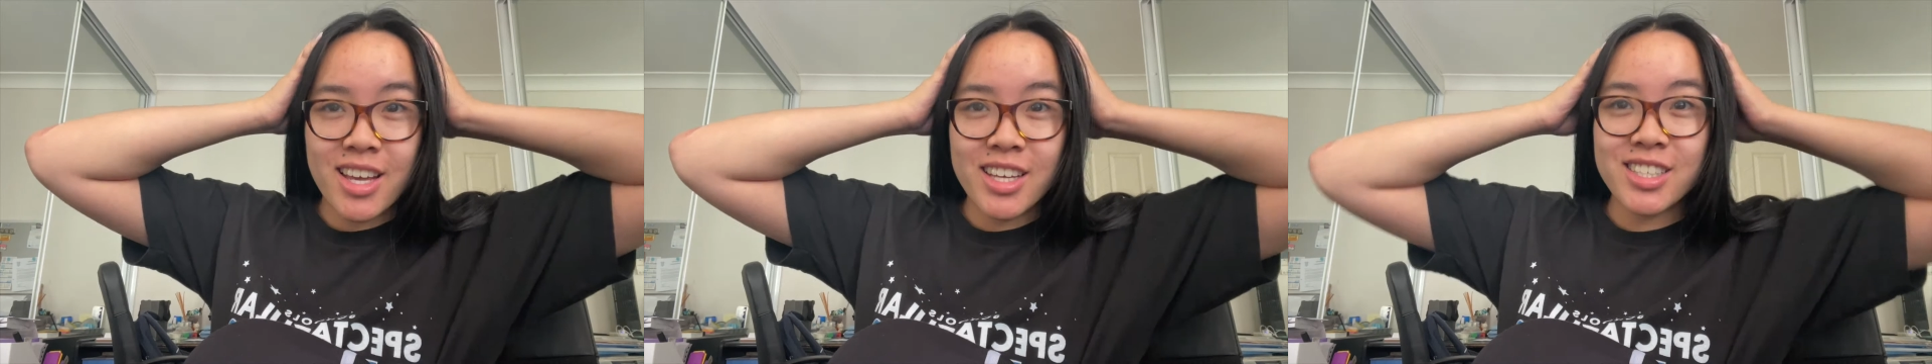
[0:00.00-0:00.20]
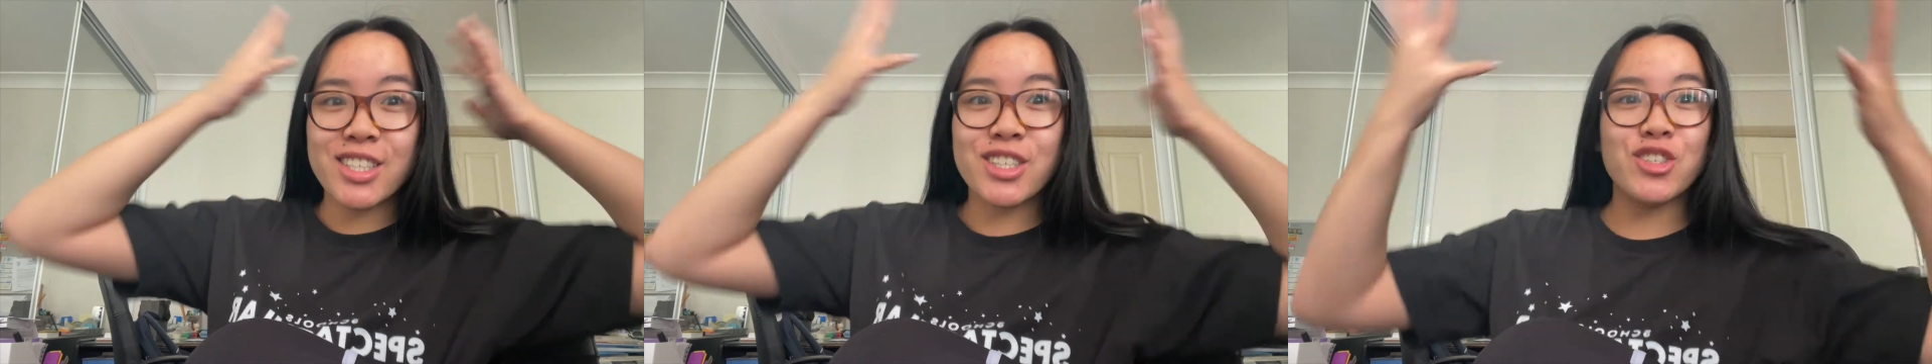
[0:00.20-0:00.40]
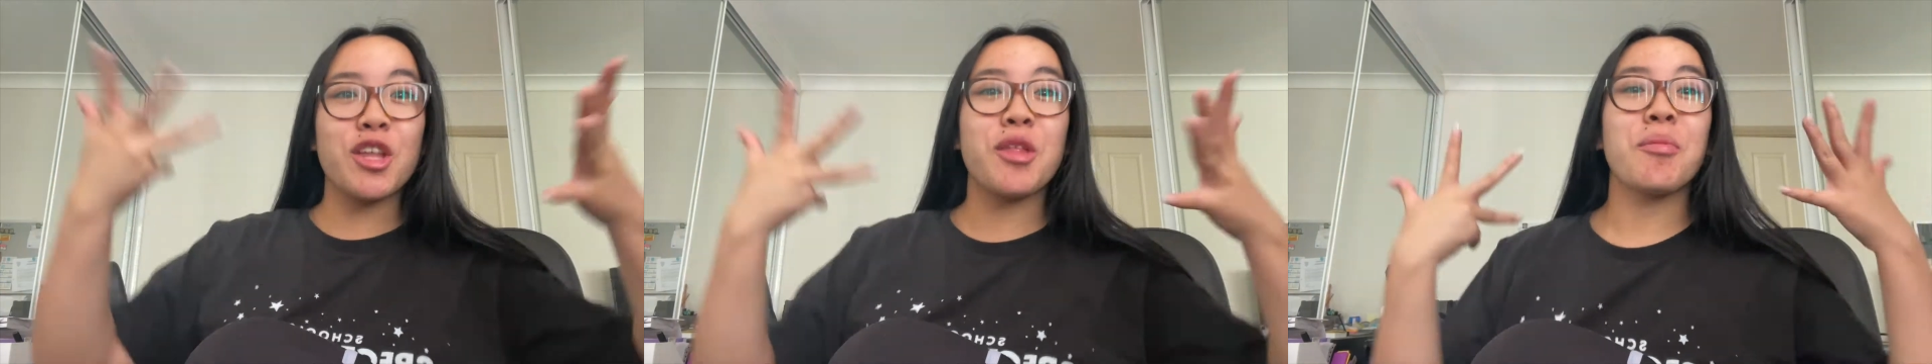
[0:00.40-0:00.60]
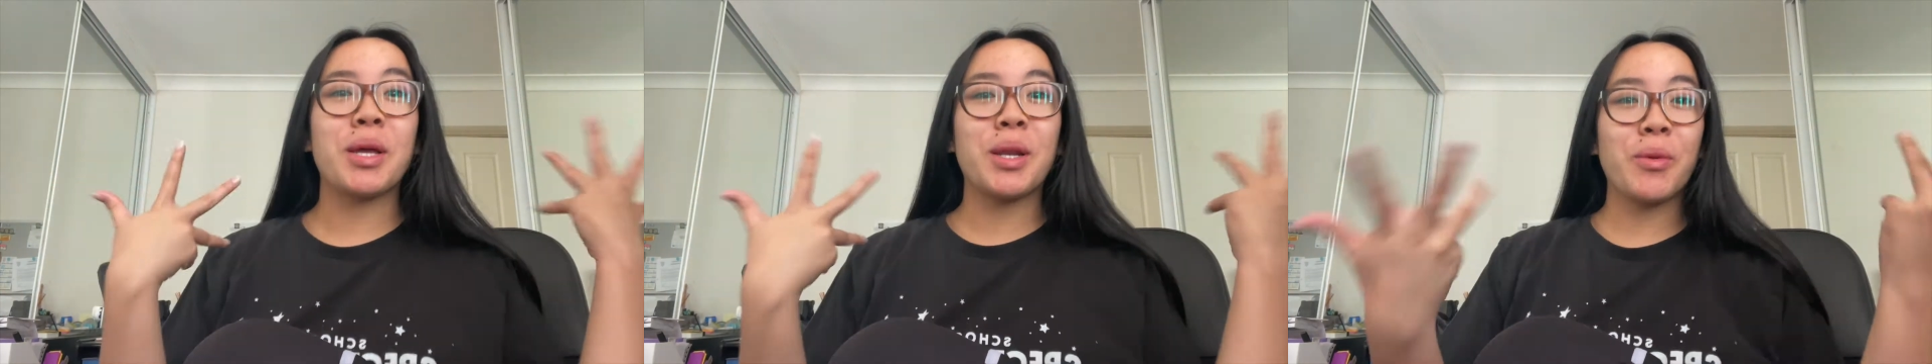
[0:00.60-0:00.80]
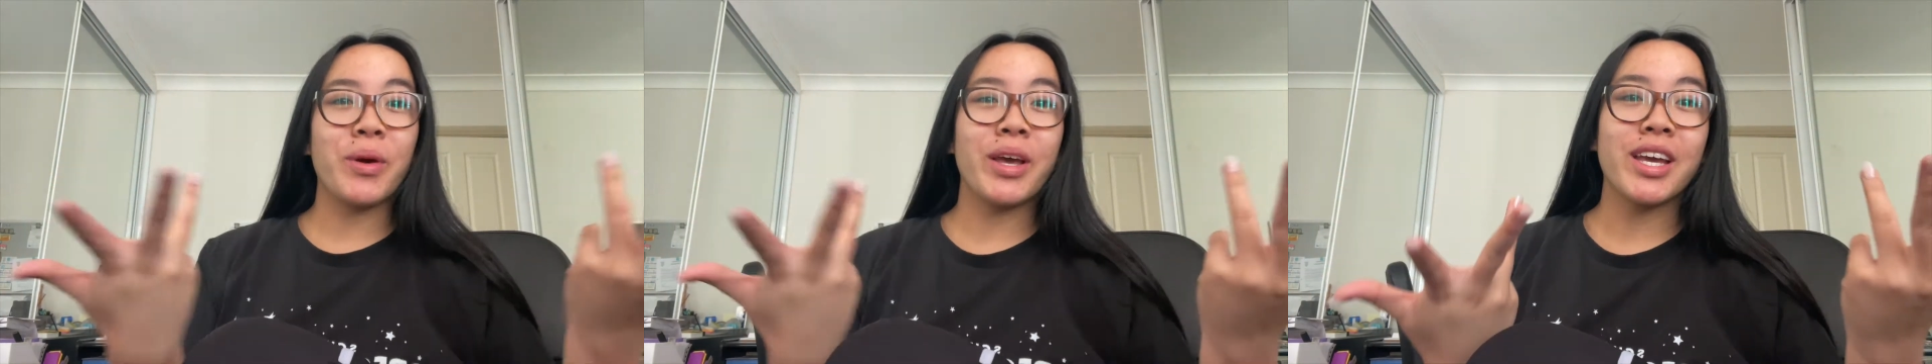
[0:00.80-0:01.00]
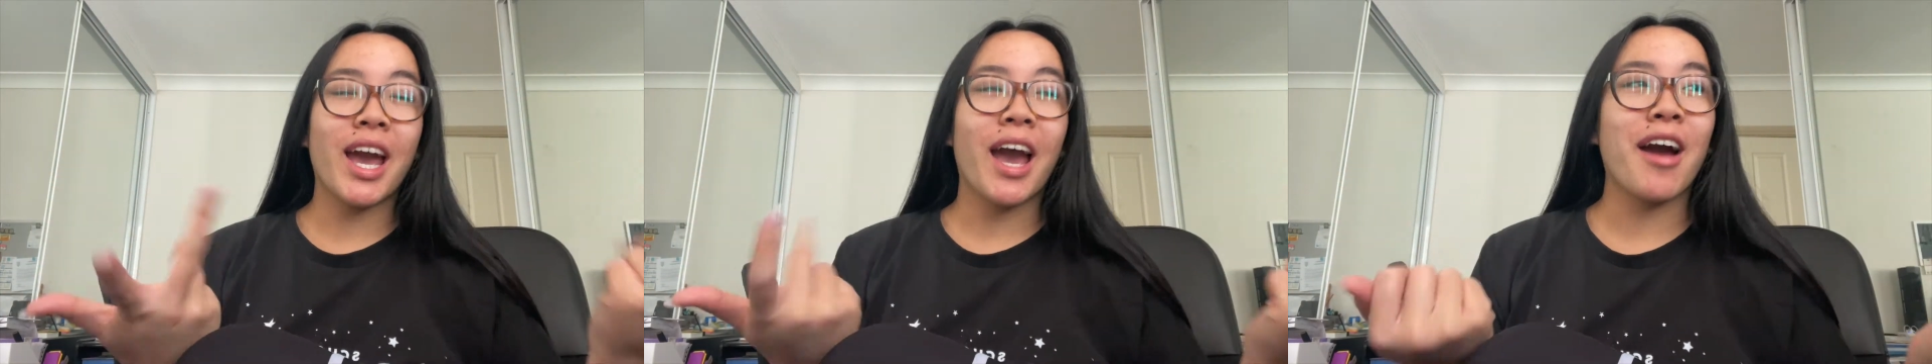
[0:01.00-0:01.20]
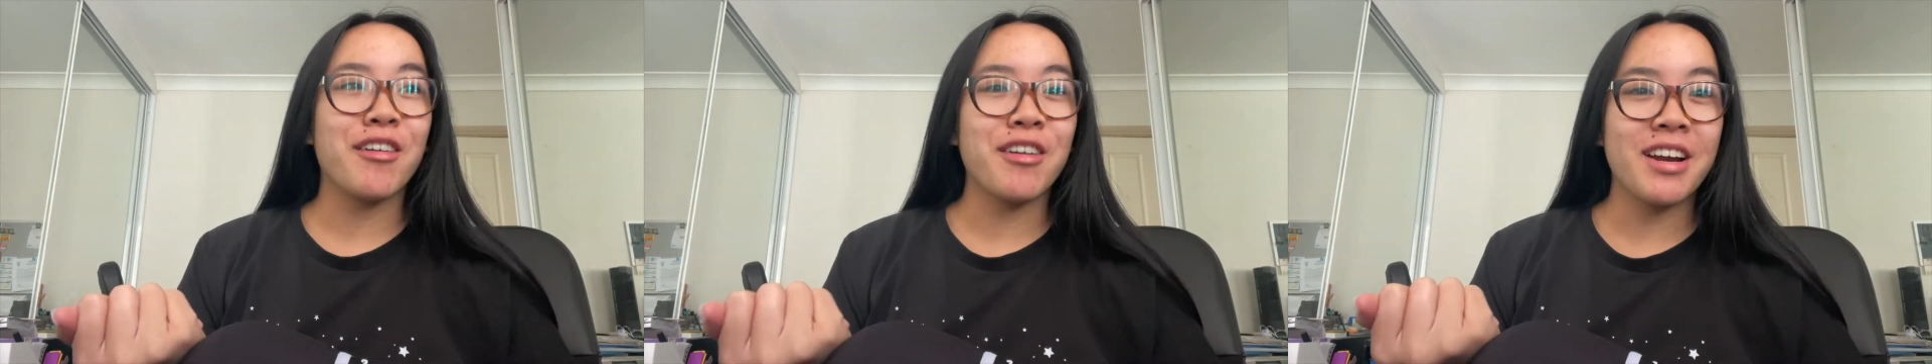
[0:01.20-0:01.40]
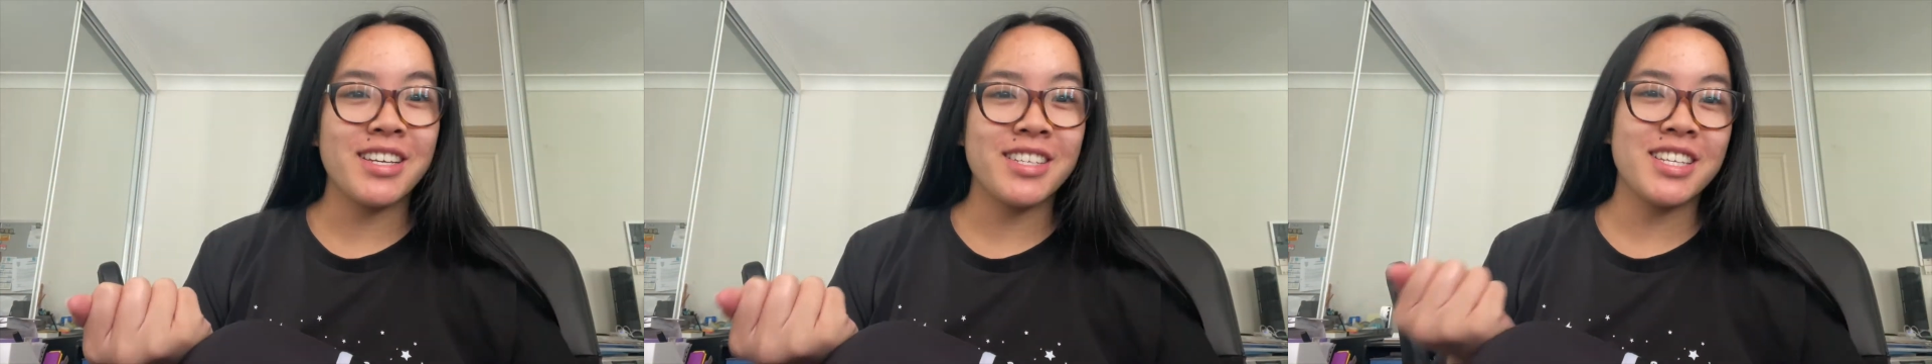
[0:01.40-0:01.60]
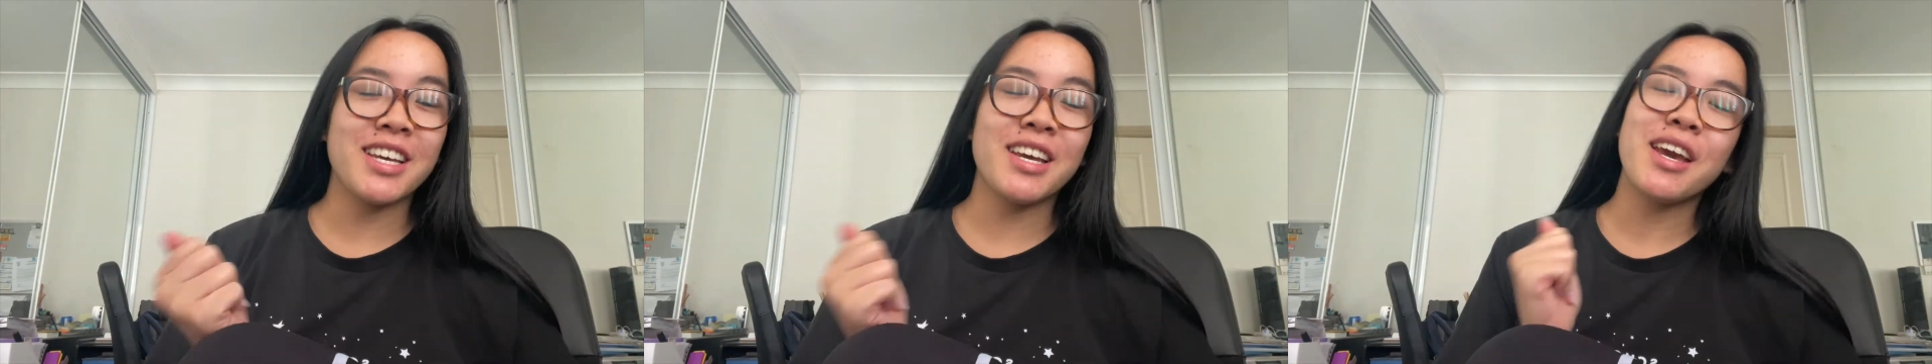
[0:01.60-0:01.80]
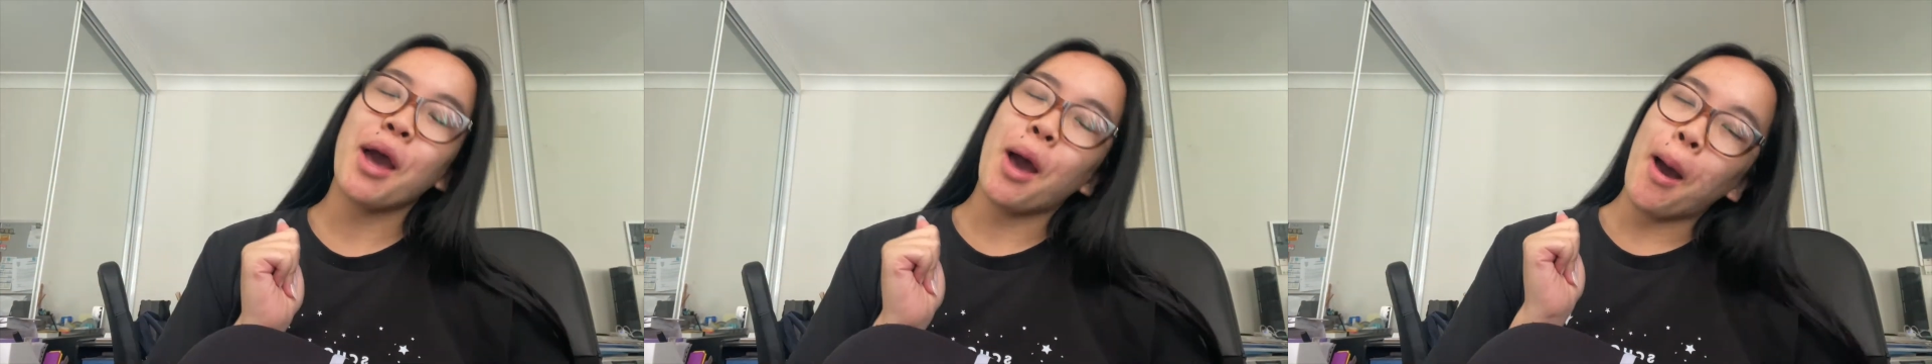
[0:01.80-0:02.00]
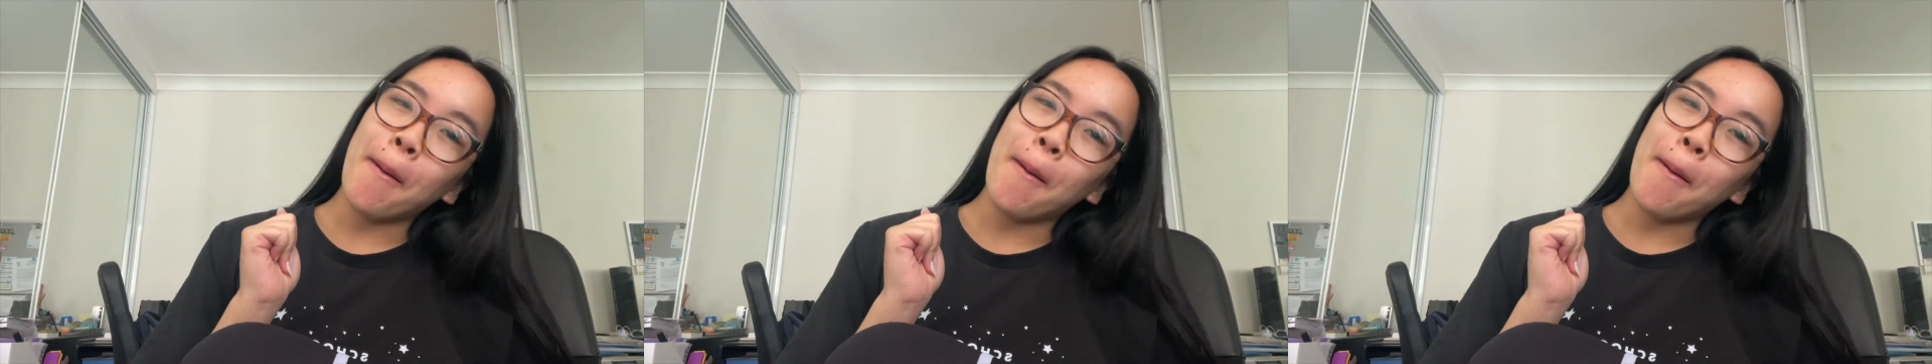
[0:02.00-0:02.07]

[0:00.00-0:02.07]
So it's really been a week, how crazy.